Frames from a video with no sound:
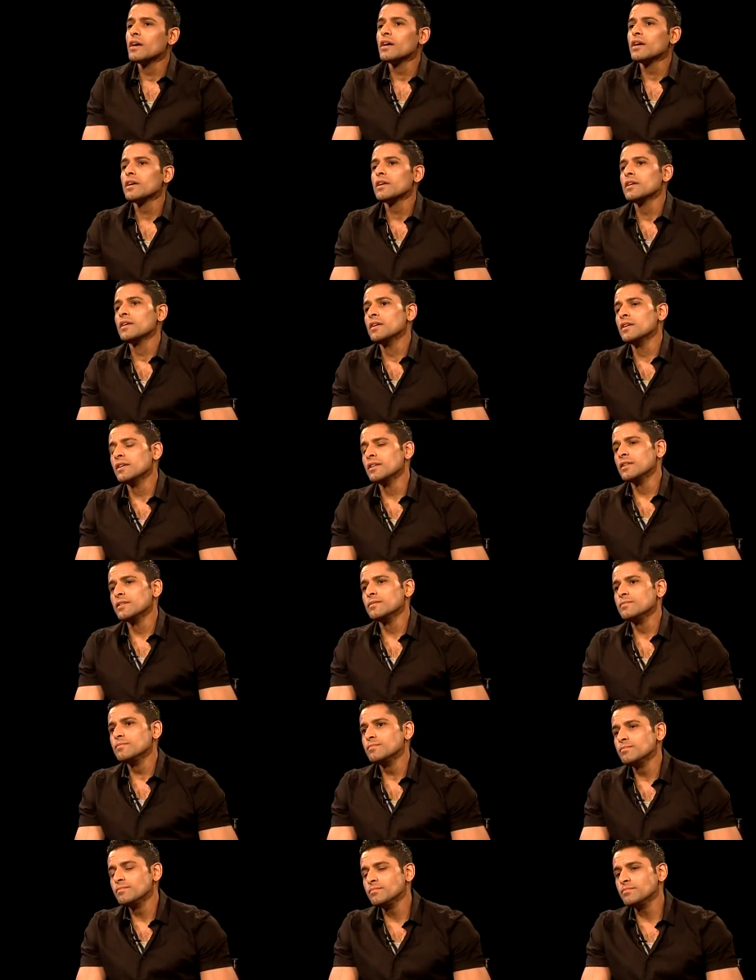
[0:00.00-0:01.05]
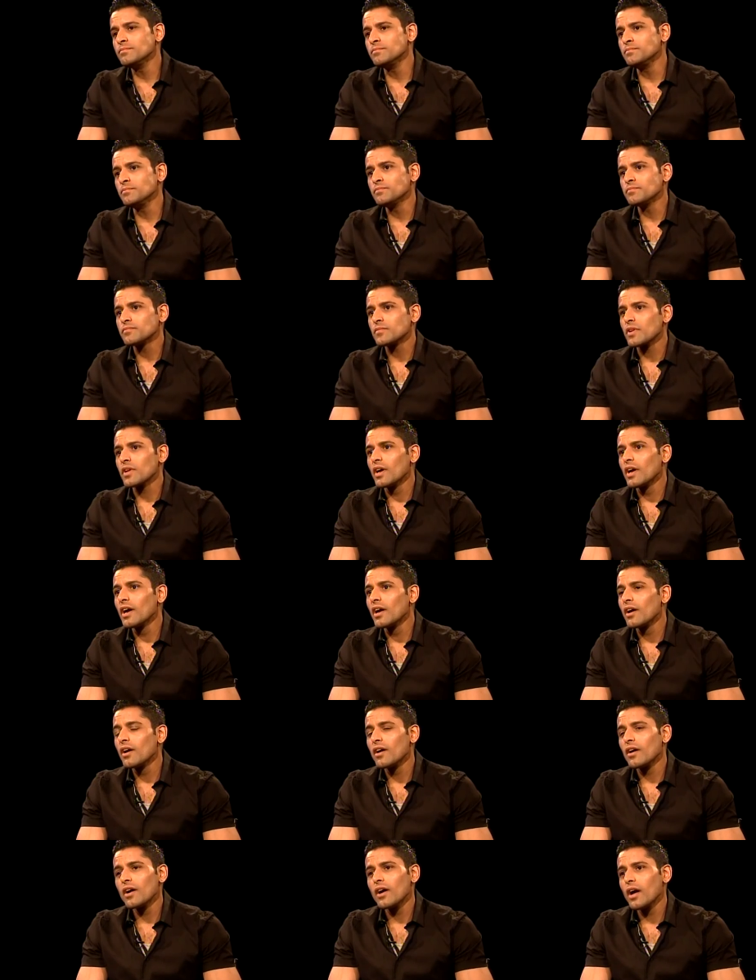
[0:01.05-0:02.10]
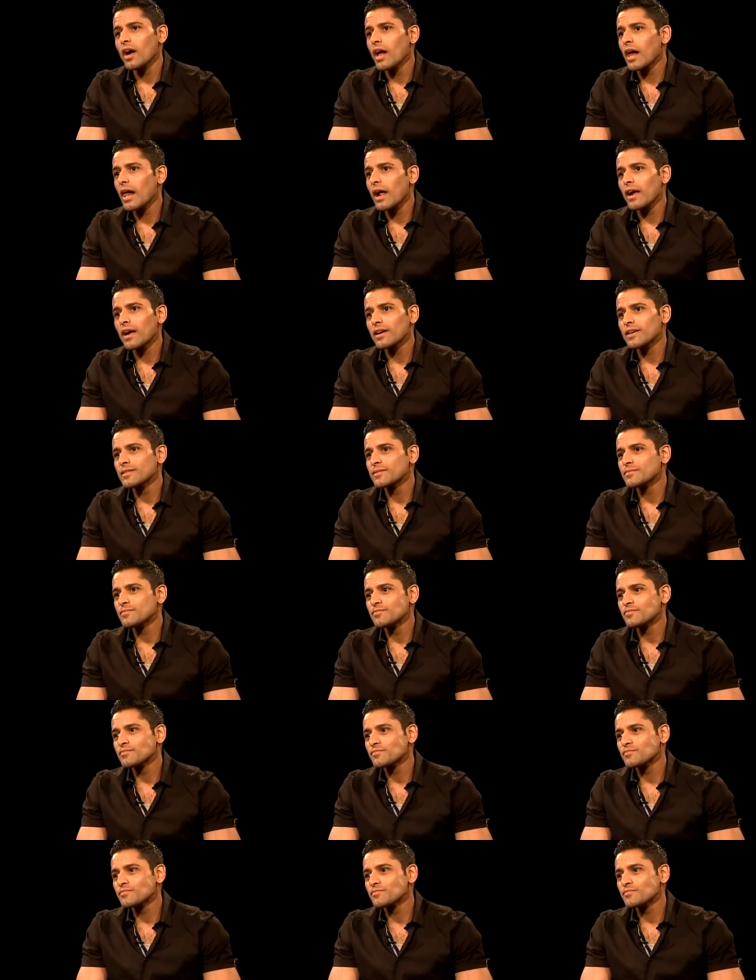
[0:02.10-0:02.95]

Well, when did you decide to just say, you know what, this is what I